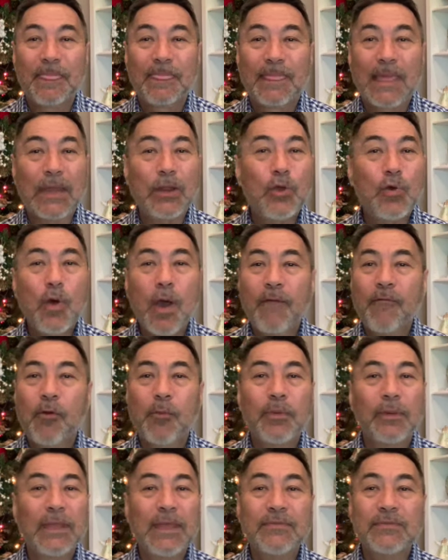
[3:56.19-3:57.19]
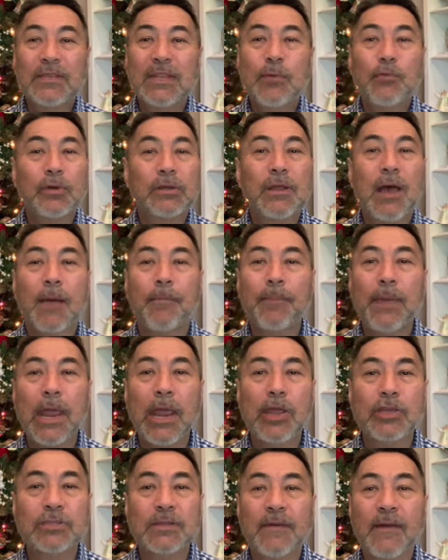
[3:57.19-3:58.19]
that whoever believes in him would not
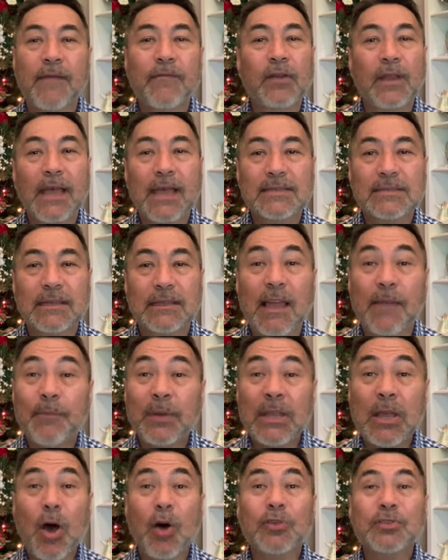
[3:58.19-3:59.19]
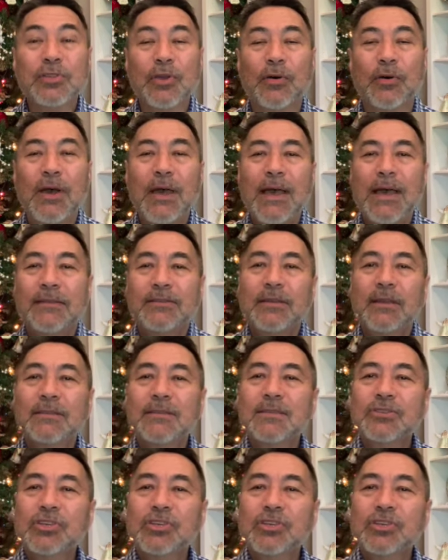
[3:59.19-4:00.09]
perish and have everlasting life. But he also doesn't